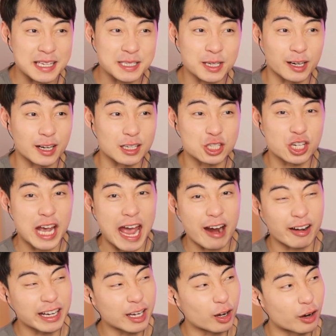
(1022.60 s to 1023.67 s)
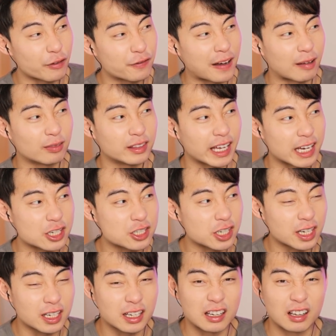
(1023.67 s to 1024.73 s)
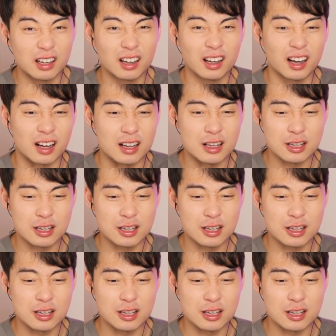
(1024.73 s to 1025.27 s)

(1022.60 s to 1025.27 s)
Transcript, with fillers: start a charity or a foundation. Ugh,